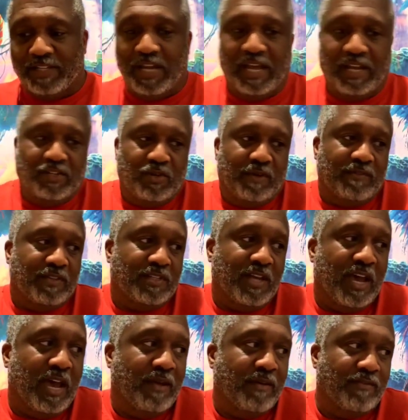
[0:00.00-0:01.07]
I challenge you at
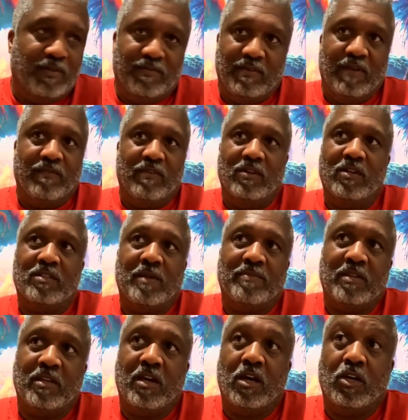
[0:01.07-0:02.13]
this time, if you have never looked
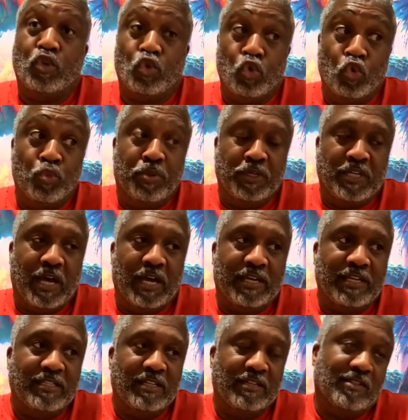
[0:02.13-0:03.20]
up the true
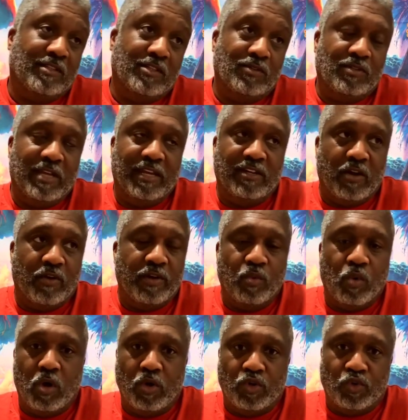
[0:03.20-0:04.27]
Patakis, let's use that
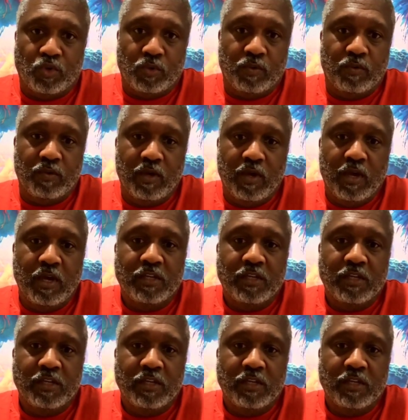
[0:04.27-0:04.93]
dirty word true.